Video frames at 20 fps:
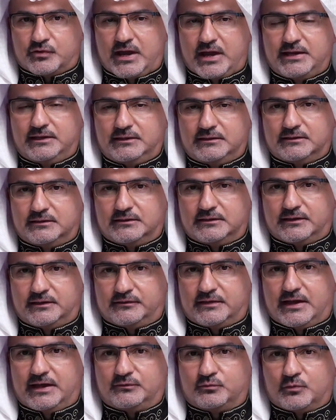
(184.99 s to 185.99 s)
right?
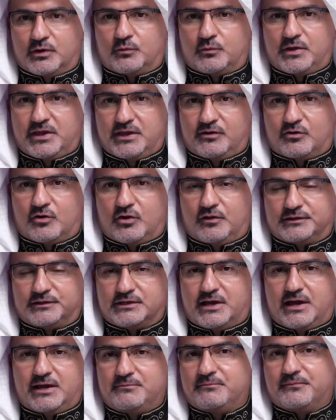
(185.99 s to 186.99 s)
Is that yes. what we hear all the
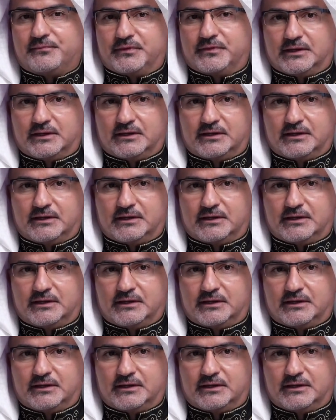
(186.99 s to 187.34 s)
time?